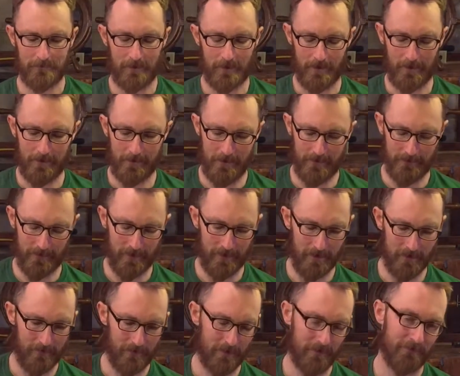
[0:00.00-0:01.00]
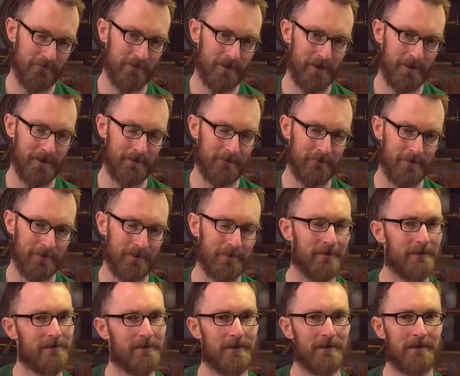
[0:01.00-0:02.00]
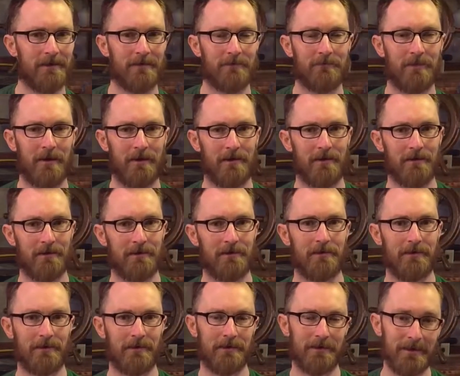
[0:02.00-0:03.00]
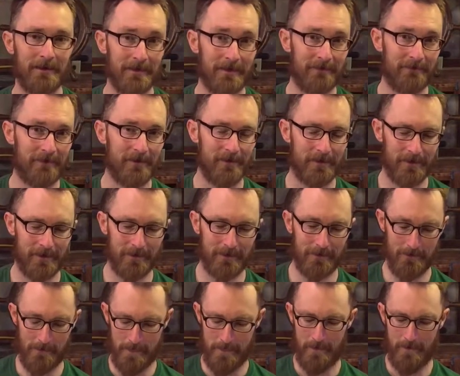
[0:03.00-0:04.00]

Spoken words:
Although everything worked fine, I wanted to take it apart and clean everything.